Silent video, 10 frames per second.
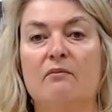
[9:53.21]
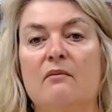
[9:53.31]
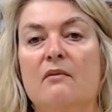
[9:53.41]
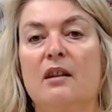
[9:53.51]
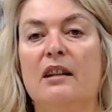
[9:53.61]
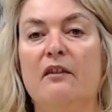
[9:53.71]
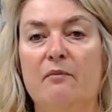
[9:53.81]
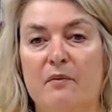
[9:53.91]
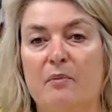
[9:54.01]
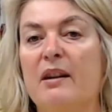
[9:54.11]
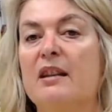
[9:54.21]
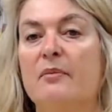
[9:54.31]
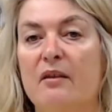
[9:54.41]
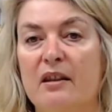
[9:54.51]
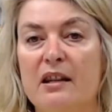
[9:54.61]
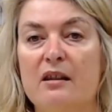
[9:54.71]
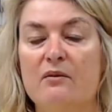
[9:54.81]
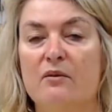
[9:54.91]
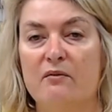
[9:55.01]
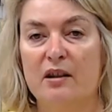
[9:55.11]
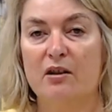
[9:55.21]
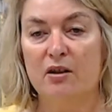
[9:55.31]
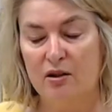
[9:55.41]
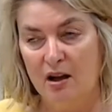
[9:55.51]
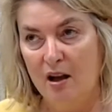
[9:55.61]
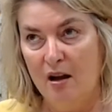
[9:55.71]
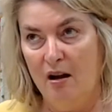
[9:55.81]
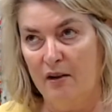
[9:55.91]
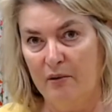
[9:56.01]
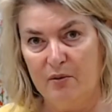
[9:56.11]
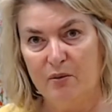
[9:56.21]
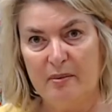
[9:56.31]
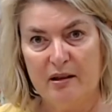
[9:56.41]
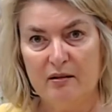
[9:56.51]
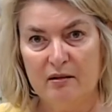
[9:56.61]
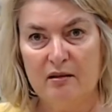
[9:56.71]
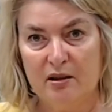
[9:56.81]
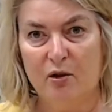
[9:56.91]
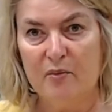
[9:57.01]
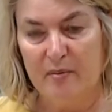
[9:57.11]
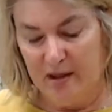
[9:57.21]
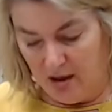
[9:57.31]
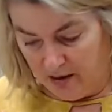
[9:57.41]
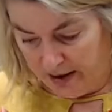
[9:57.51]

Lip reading: The placement of the leaves was really good. I think it was the top was a bit tight.